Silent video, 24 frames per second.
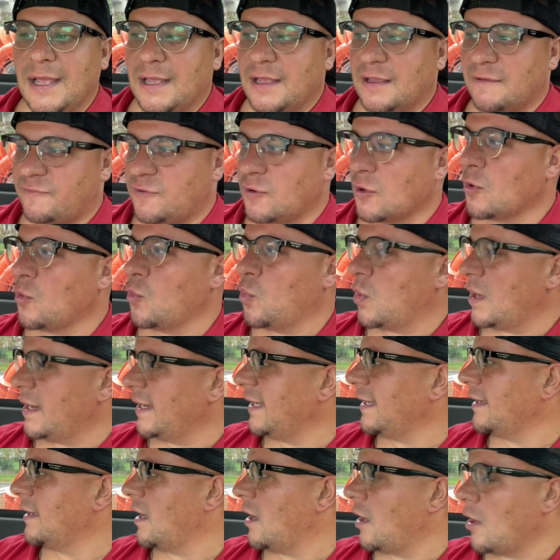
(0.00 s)
if you're
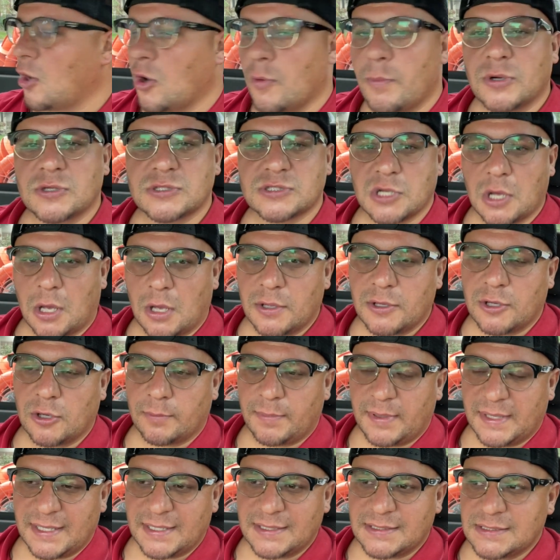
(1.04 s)
winning almost all your
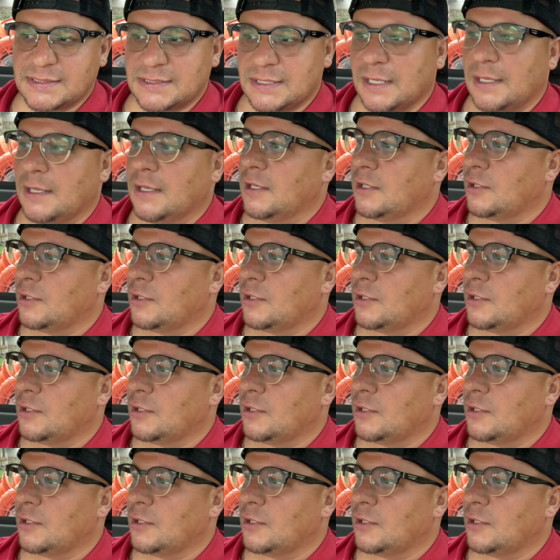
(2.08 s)
bids